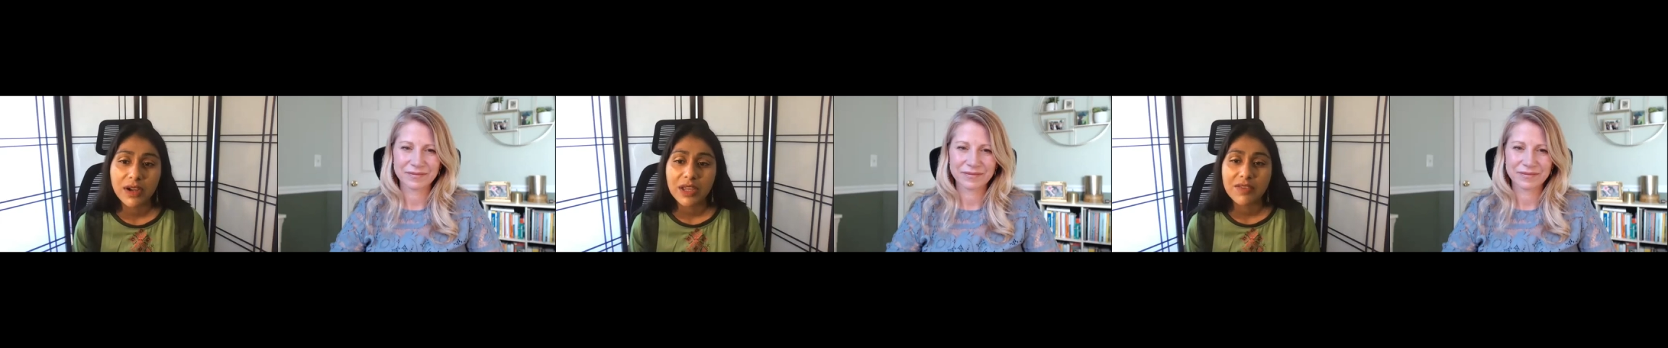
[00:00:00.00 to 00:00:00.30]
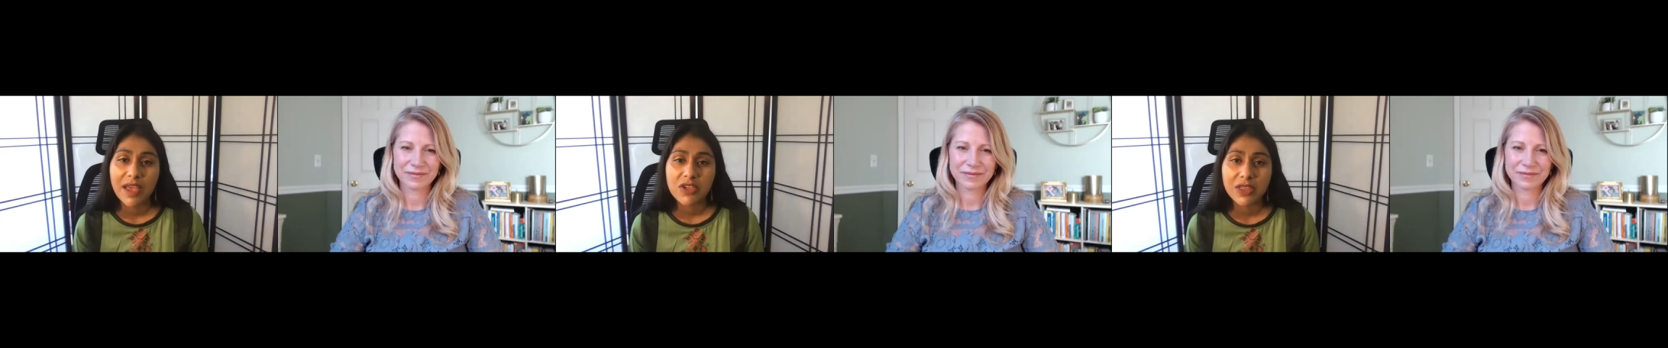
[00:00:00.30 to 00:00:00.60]
Speaker 1: is
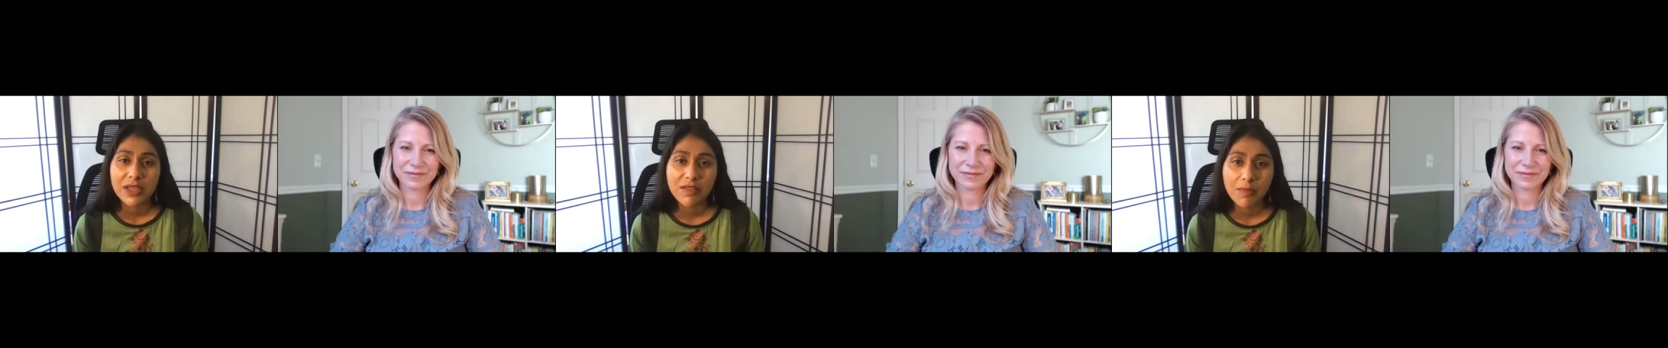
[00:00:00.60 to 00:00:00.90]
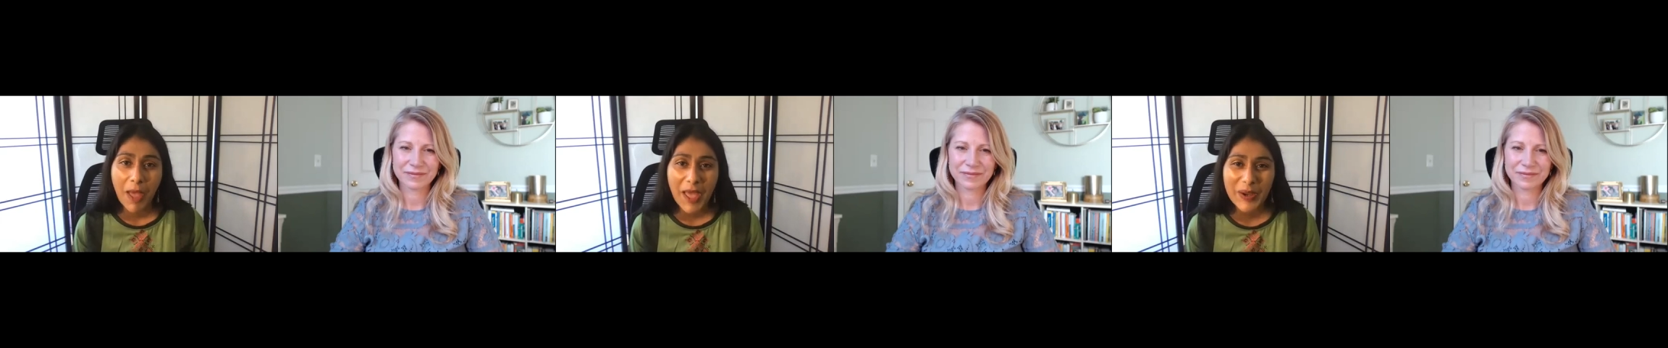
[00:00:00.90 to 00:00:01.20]
actually
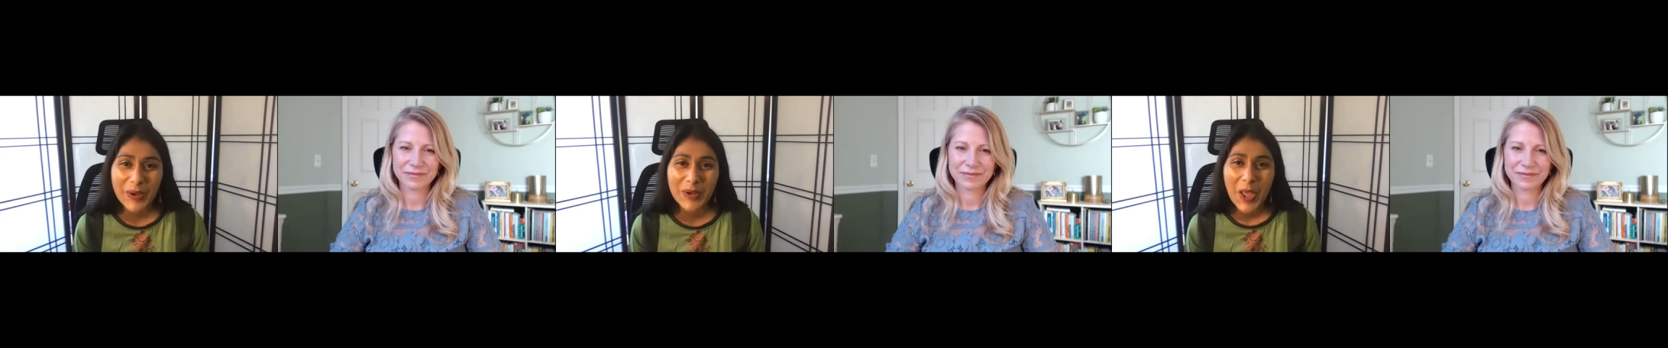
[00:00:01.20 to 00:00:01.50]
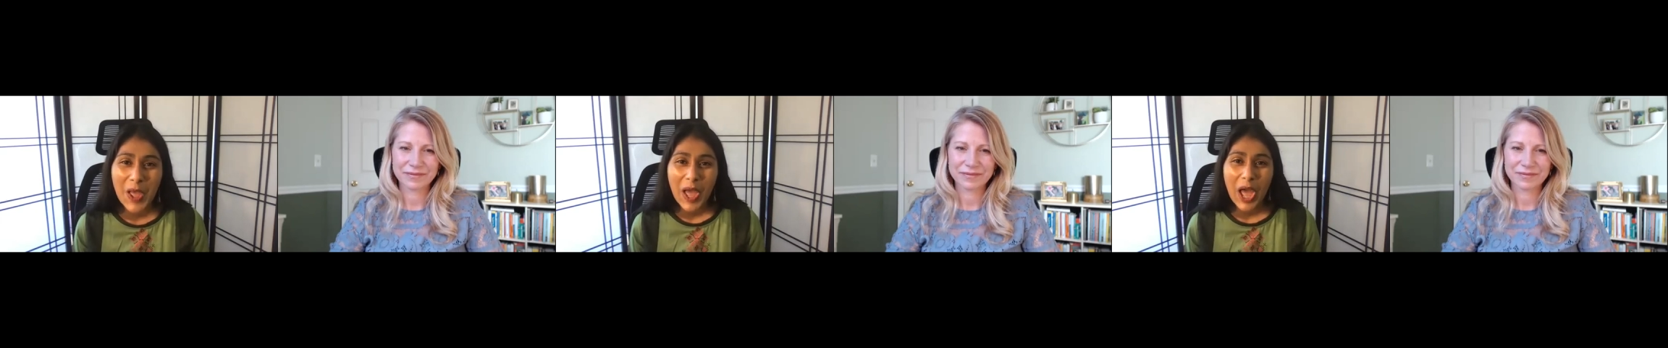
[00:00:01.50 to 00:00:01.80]
inspired
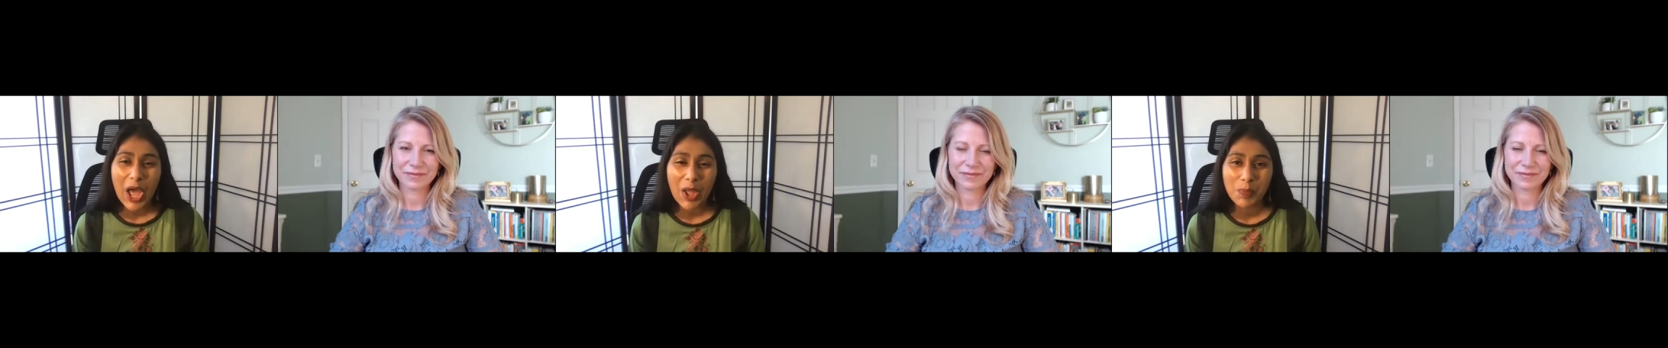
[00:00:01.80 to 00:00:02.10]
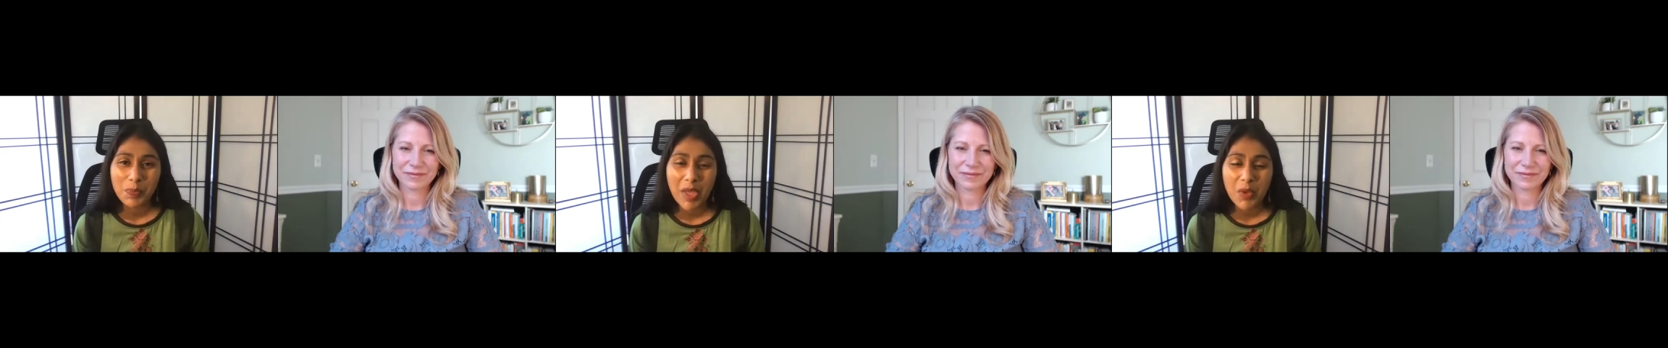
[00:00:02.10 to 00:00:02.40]

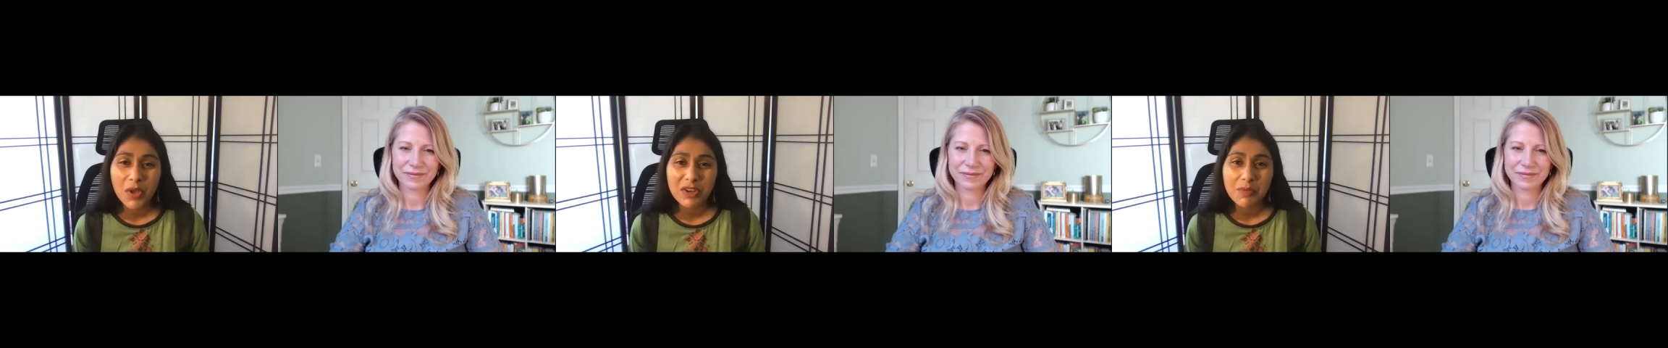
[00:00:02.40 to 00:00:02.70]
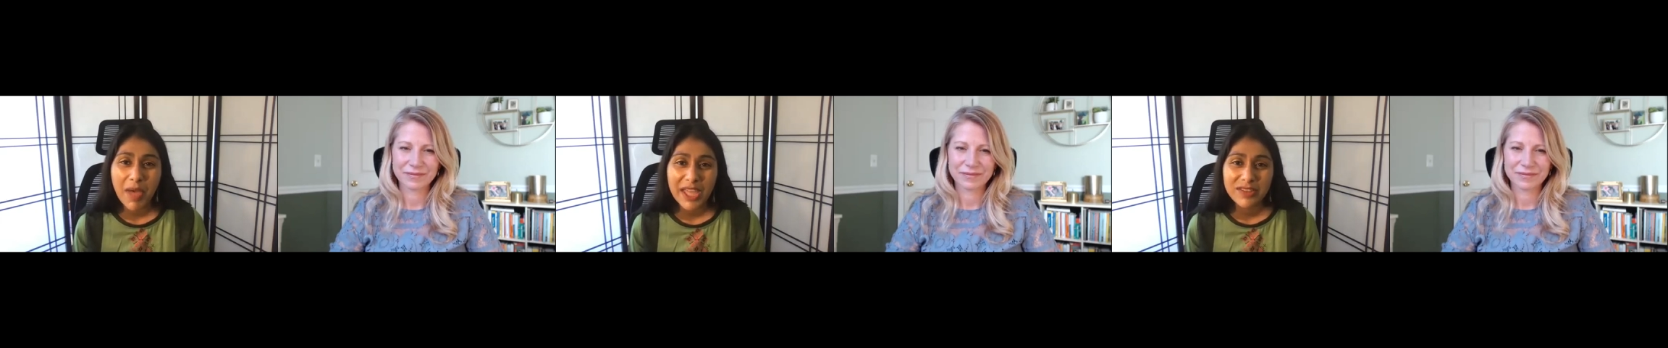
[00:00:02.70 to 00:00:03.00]
by one of
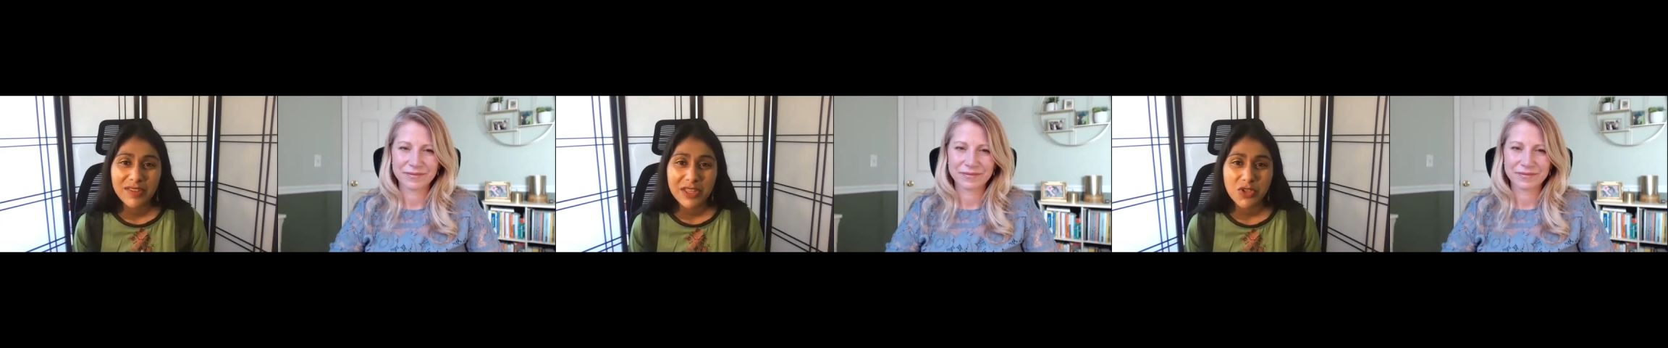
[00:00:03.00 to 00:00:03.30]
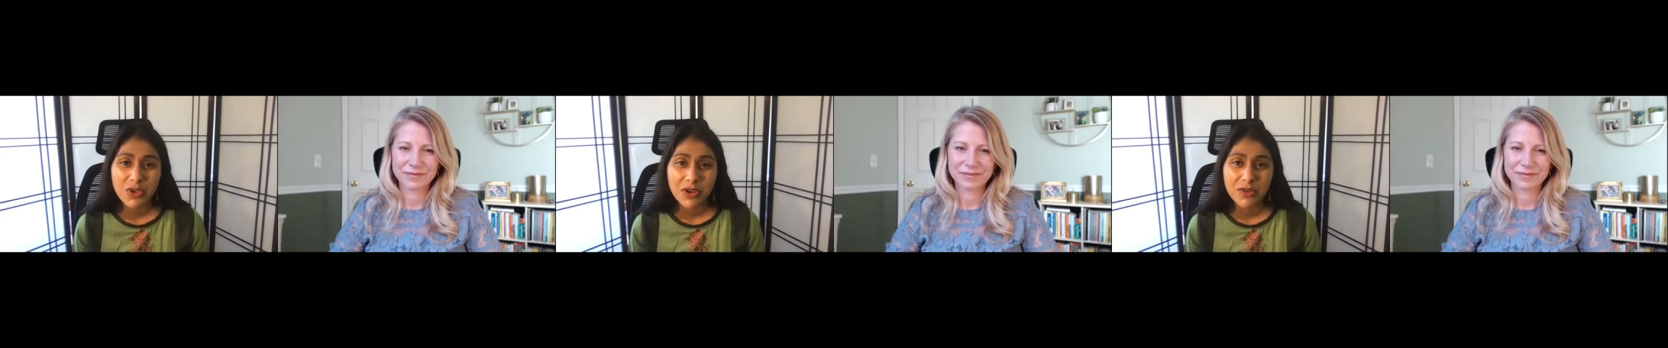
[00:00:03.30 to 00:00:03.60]
my
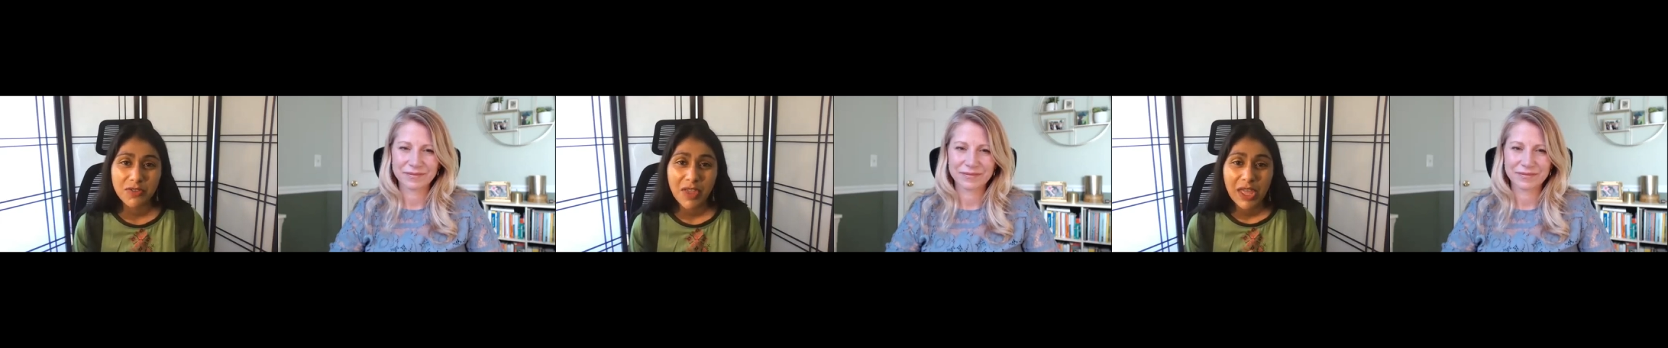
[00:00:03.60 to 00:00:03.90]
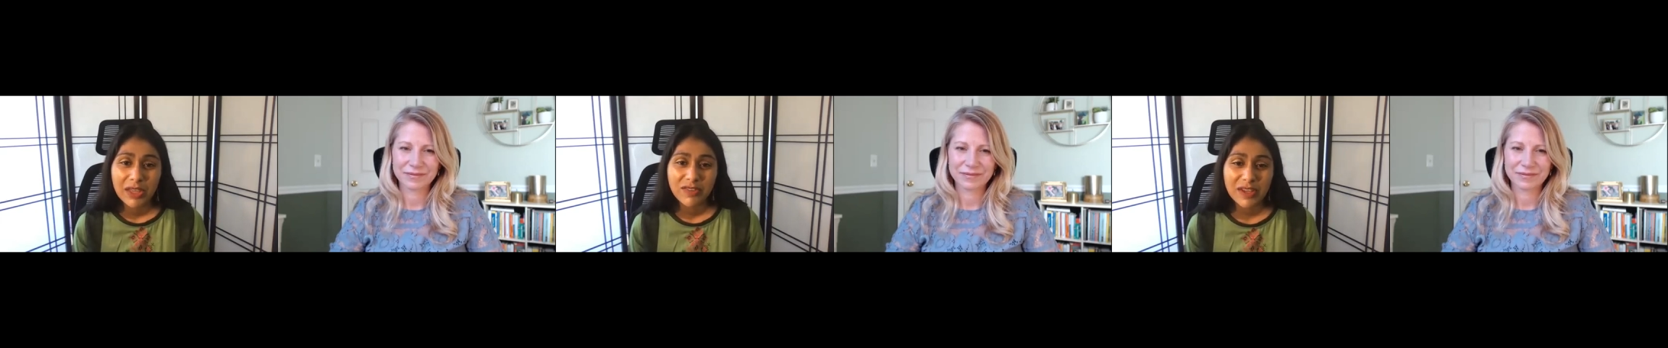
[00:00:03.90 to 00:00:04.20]
teachers,
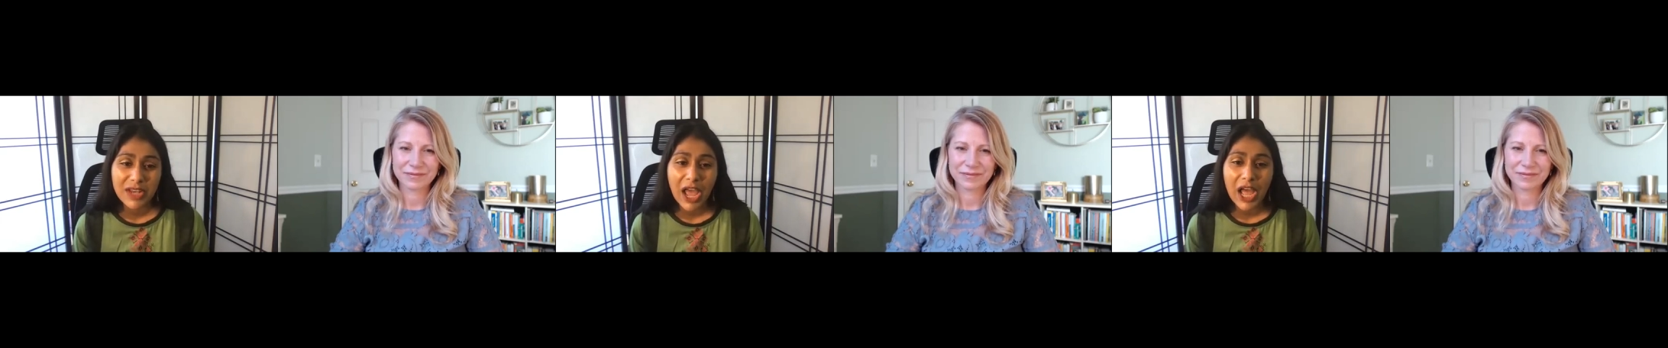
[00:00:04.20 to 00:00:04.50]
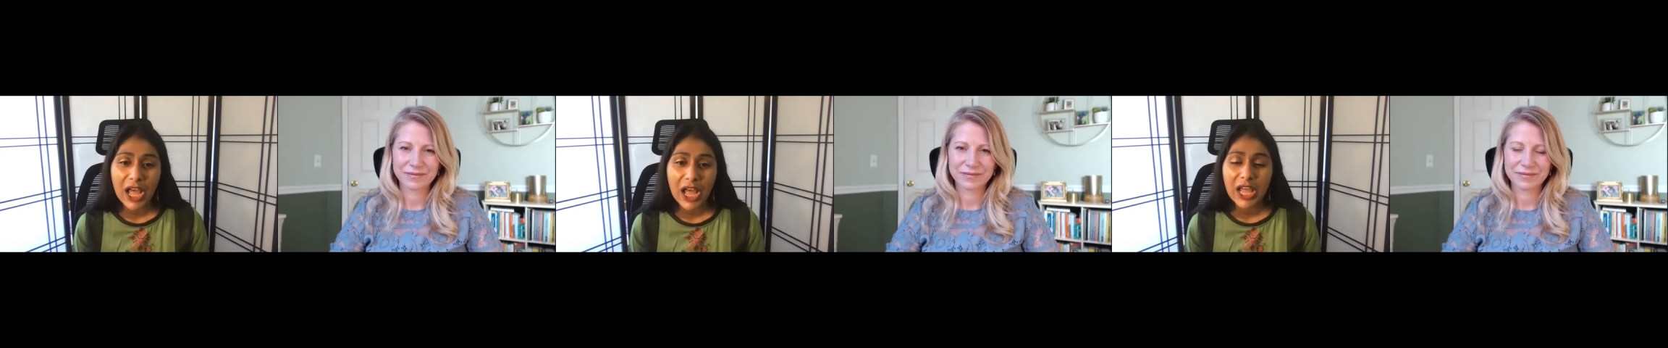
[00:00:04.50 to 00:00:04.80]
Thich Nhat
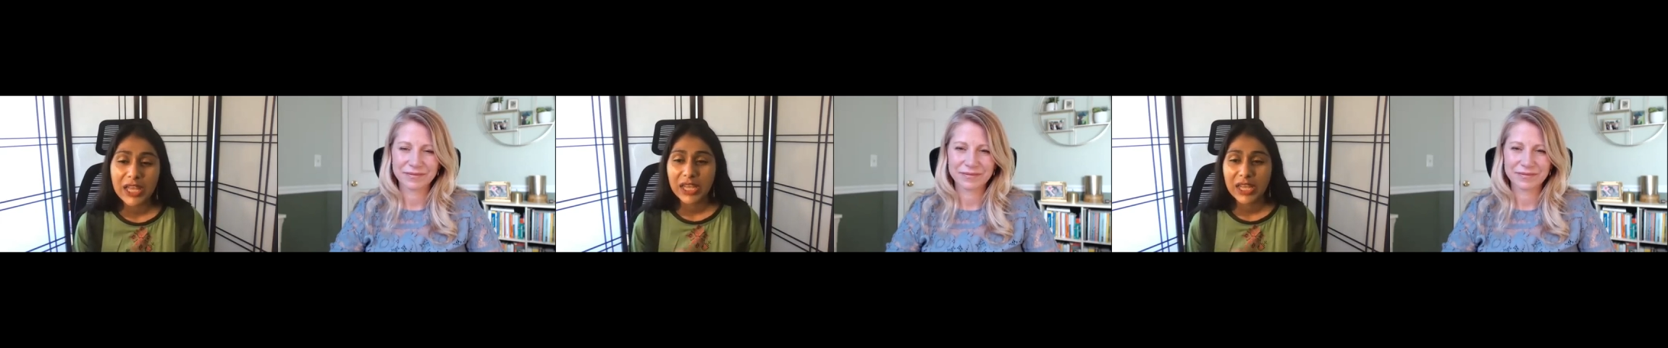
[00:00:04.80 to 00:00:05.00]
Hanh.